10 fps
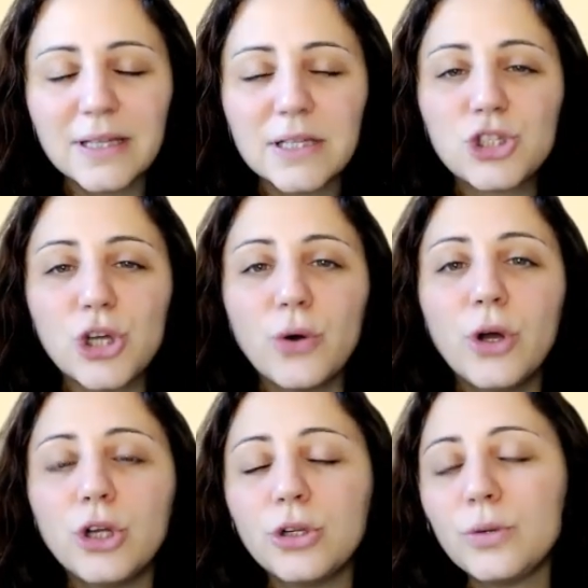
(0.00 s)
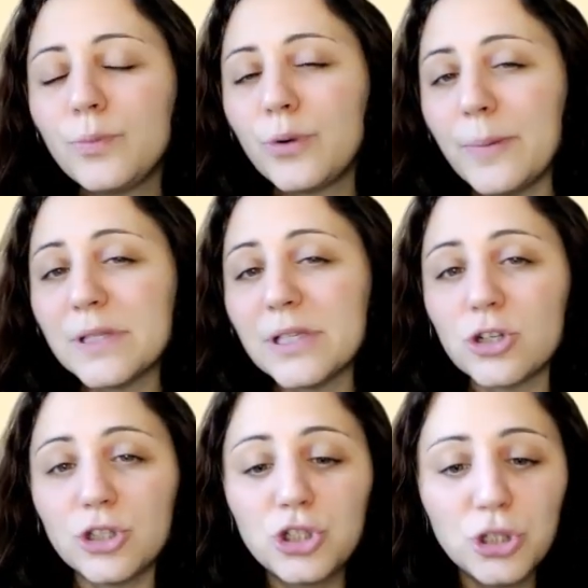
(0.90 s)
So
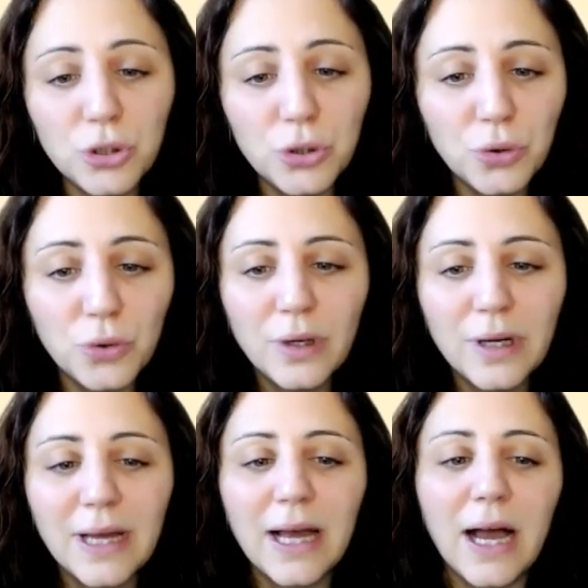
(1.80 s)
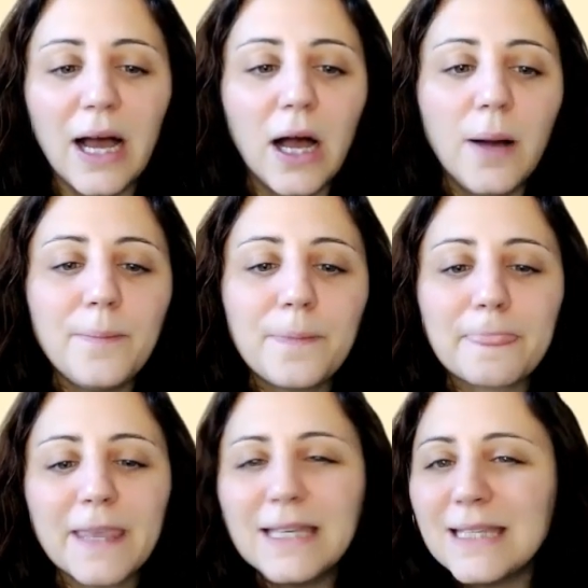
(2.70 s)
preposition to
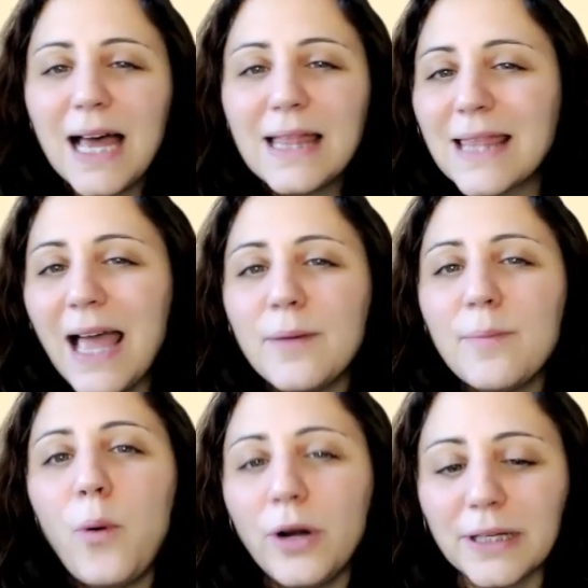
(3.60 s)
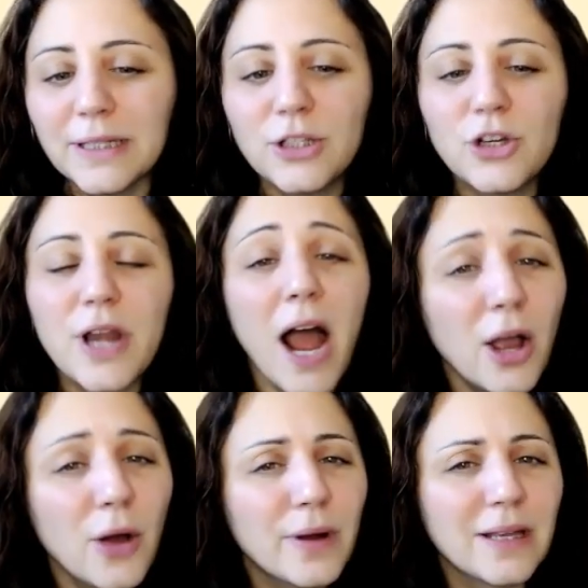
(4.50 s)
is not that important. You're not
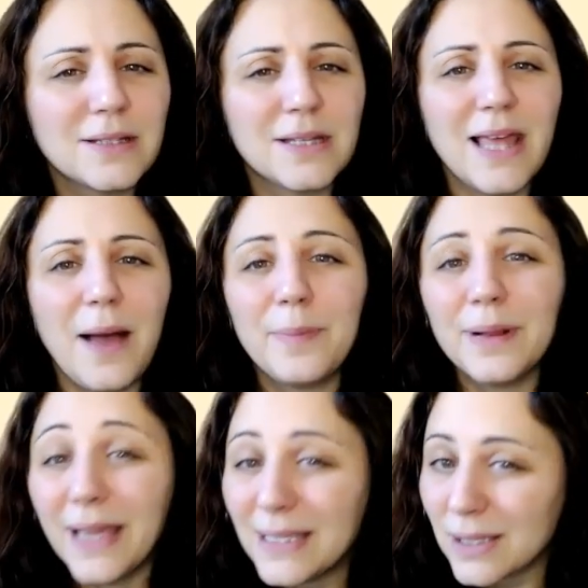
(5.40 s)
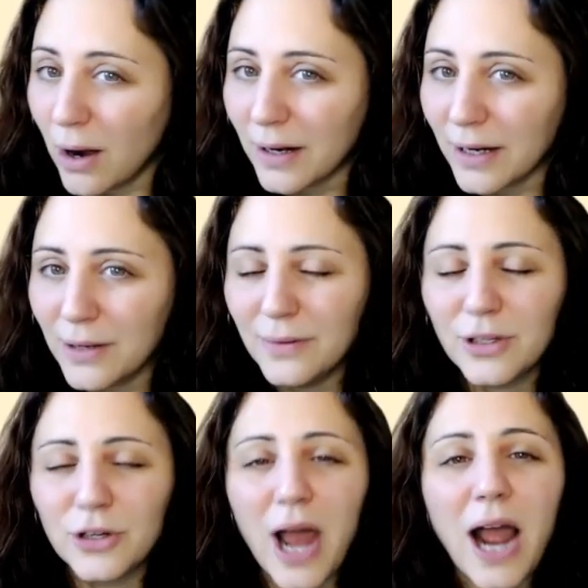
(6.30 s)
going to that place, are you?
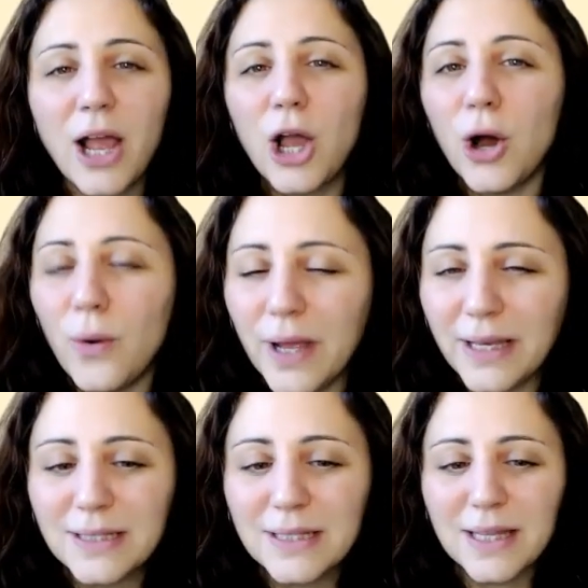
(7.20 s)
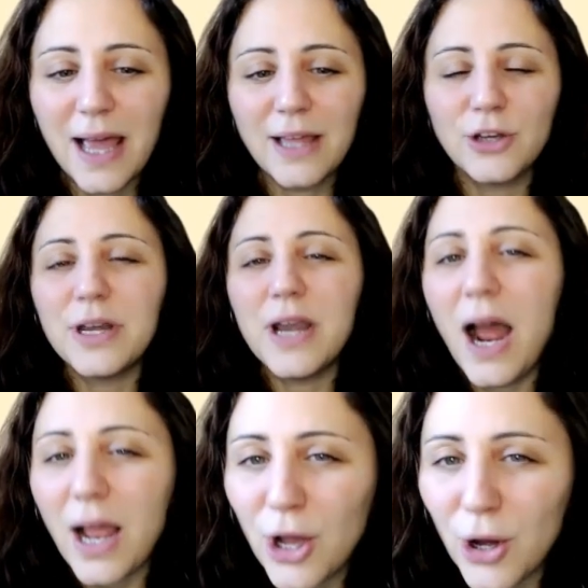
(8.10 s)
You're not going to that. You're
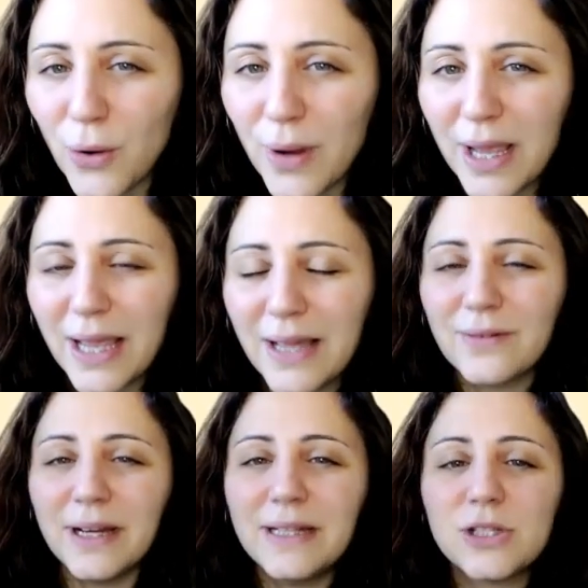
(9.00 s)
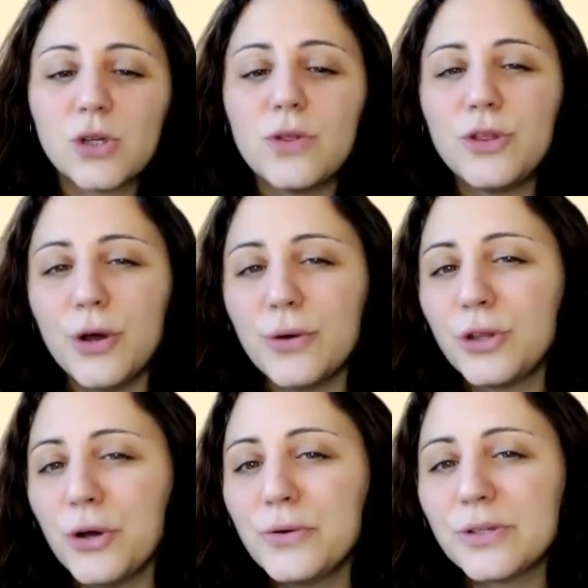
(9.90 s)
not going, right? So
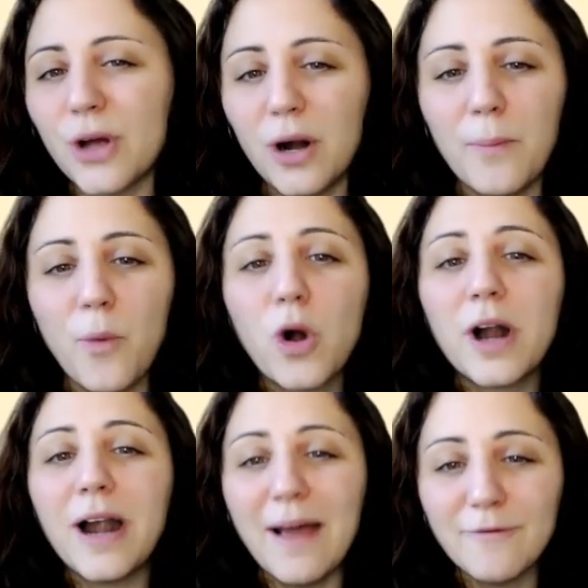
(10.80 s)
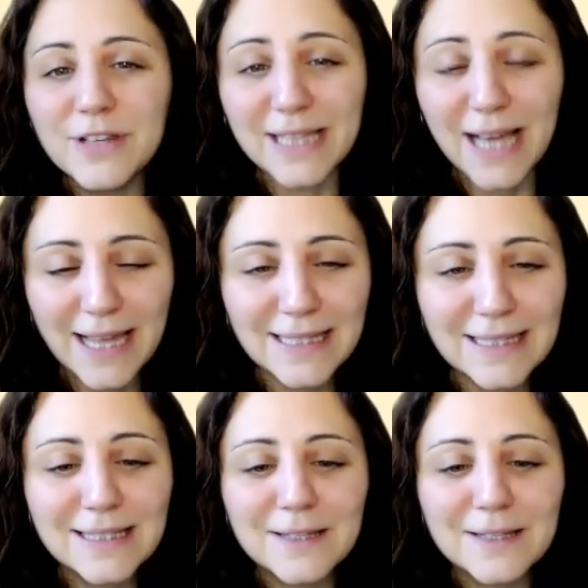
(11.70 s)
those are more emphasized.